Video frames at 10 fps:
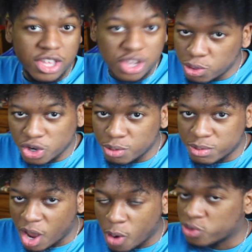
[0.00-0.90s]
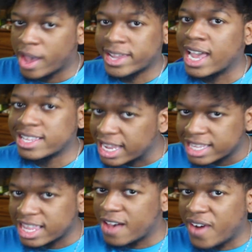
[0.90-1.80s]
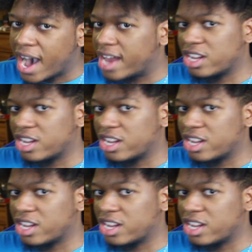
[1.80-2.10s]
YouTube don't, so I can't take that VOD